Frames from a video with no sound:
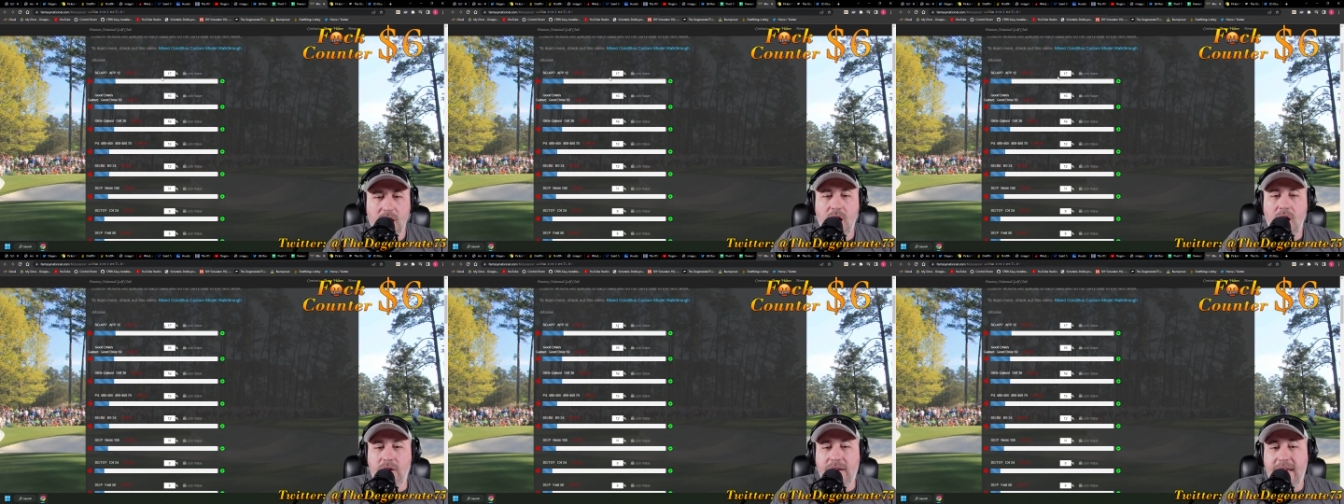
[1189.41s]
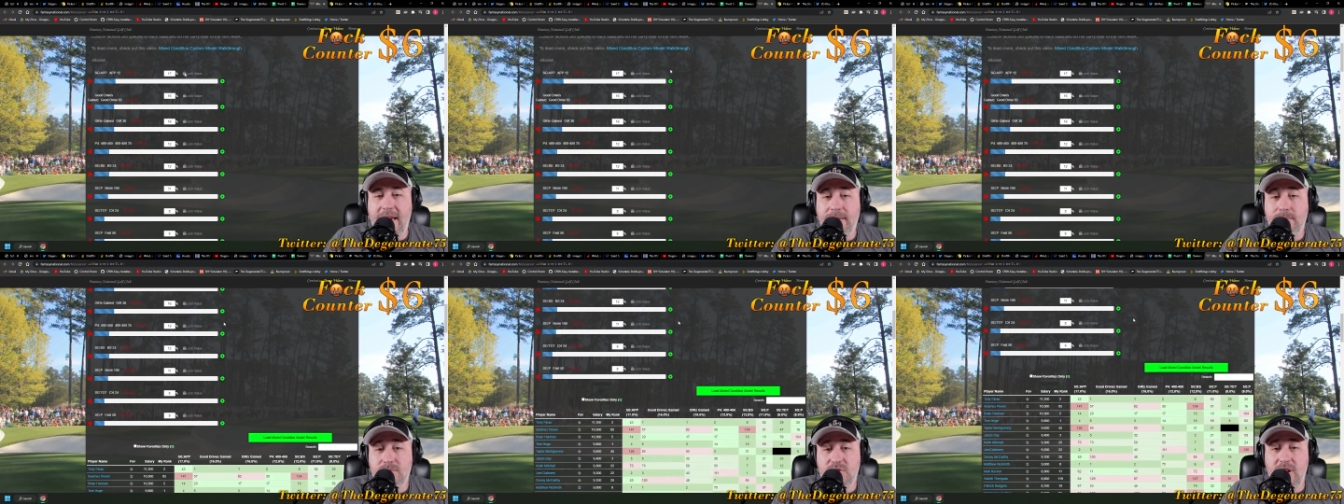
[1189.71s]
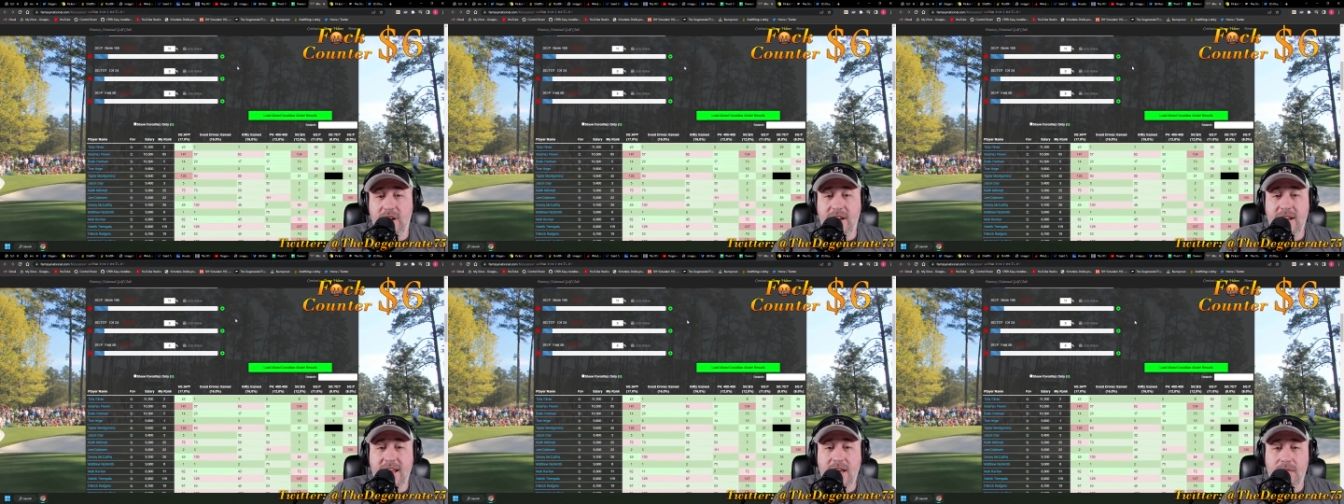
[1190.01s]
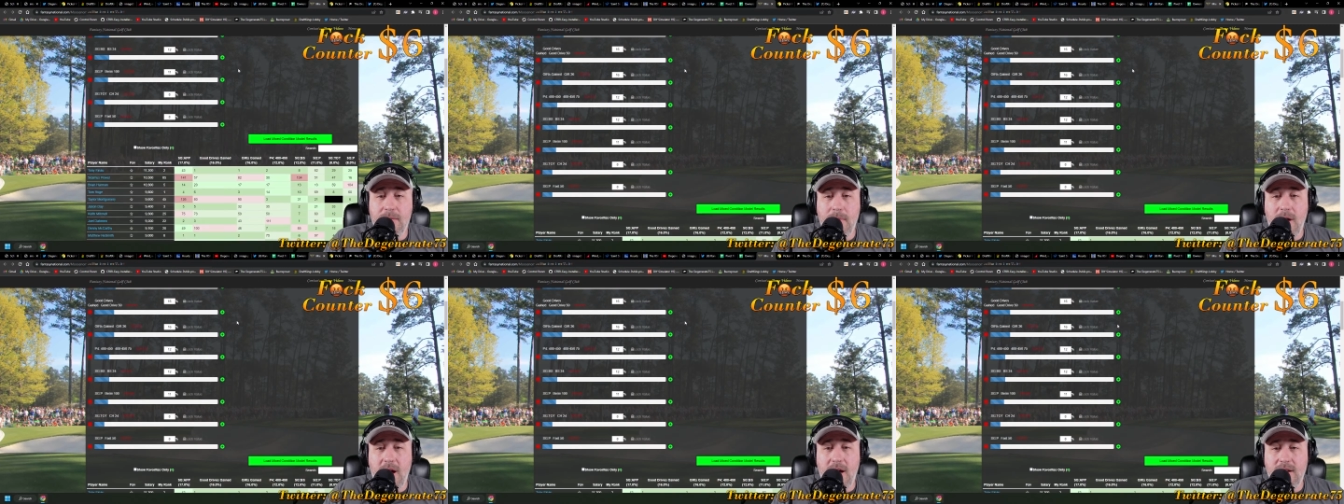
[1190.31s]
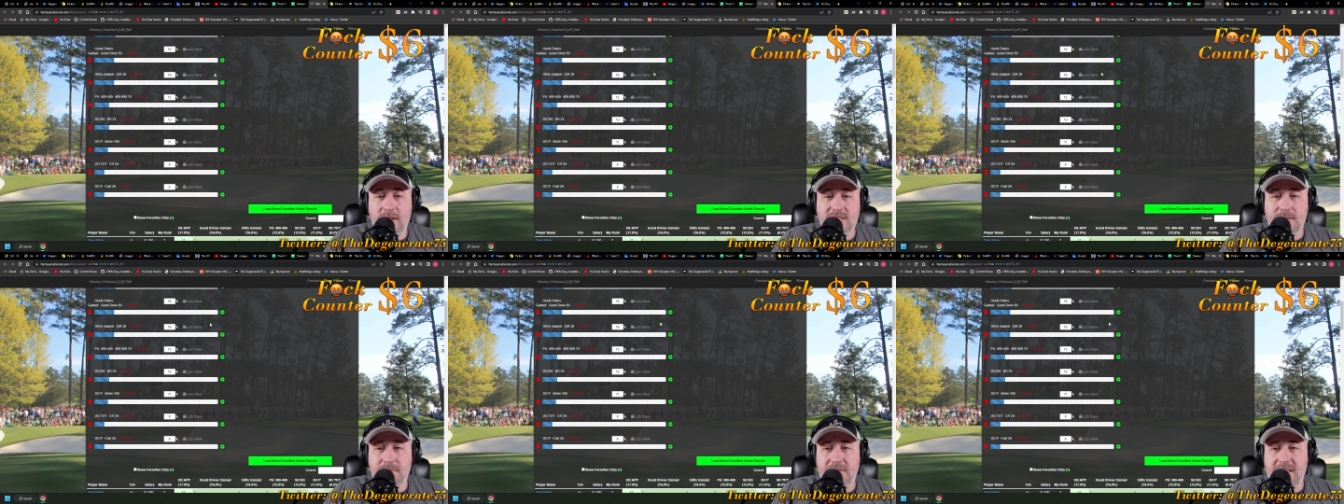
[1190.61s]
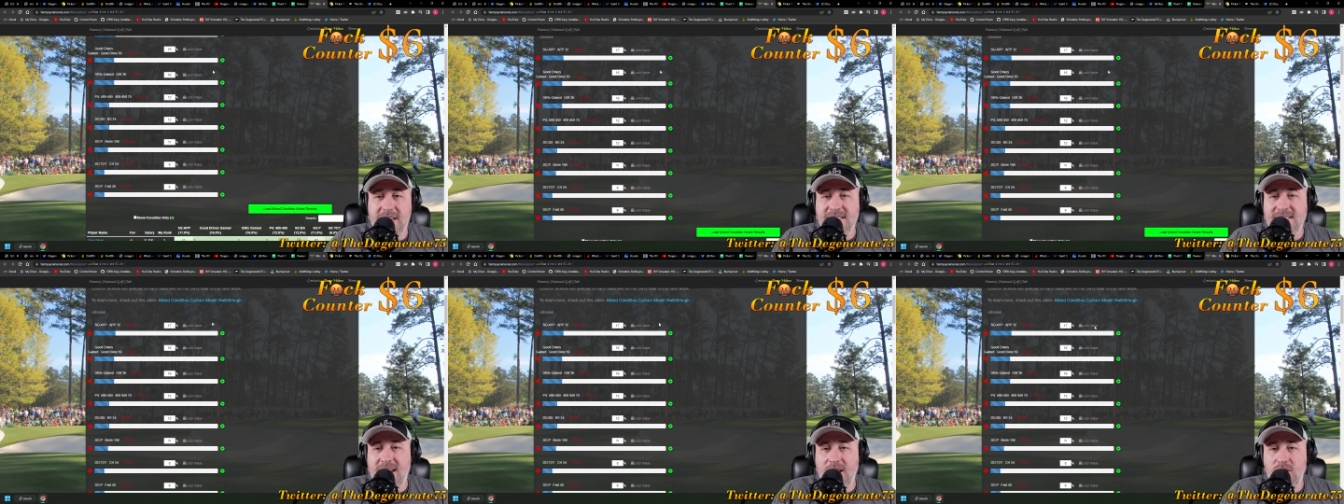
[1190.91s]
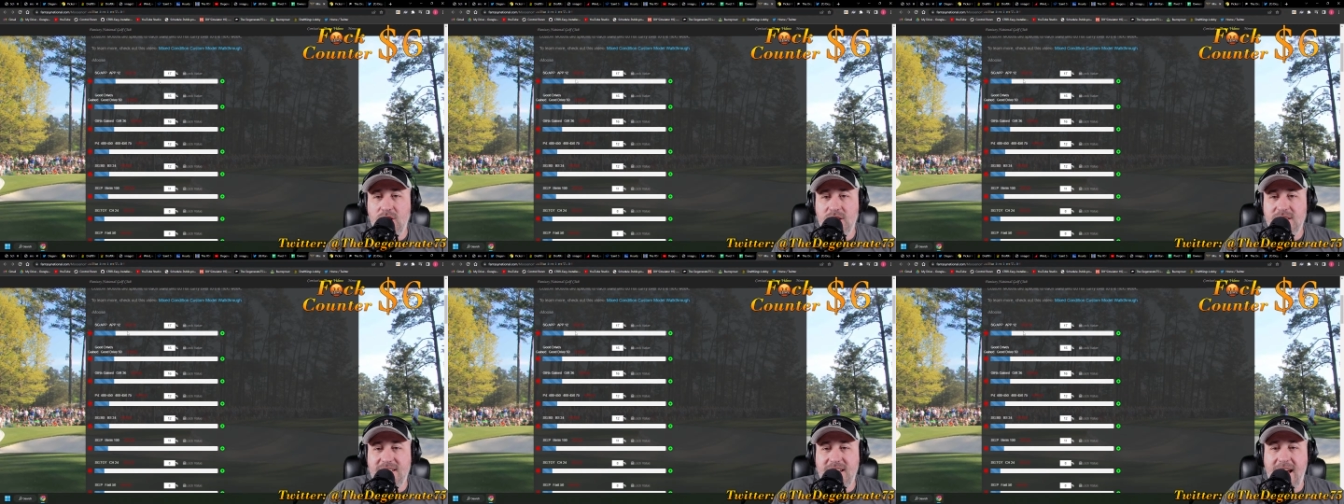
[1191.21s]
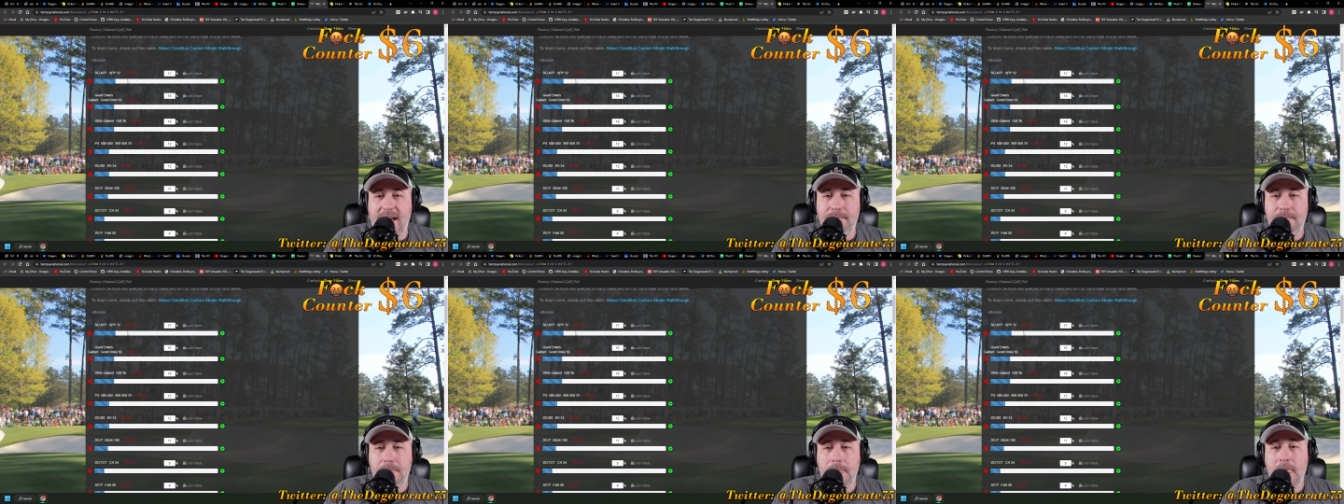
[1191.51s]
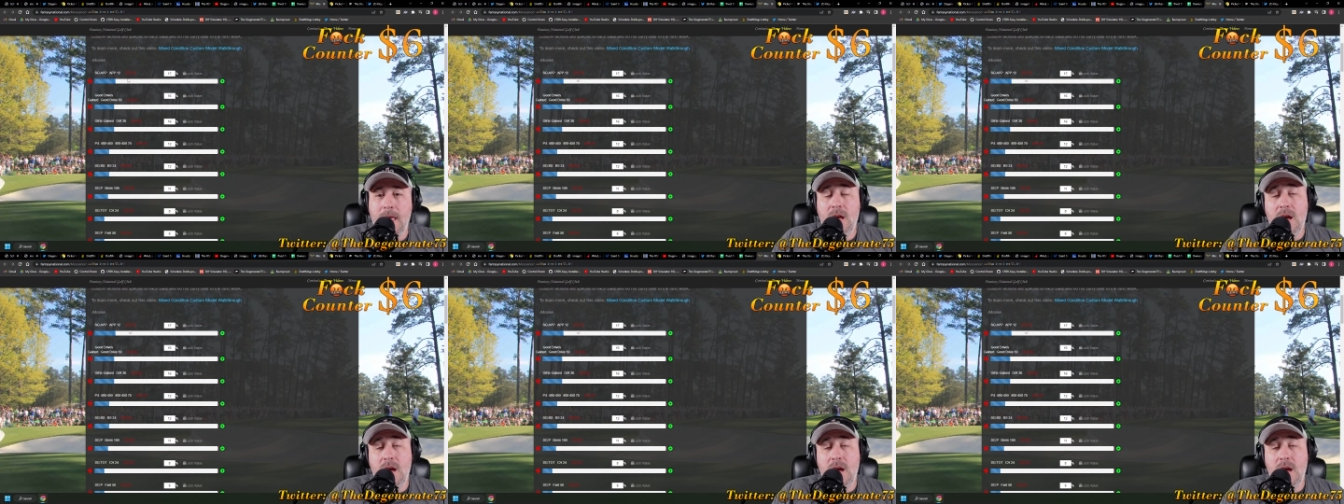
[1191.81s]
Okay, so here you go. The model, some things I looked at.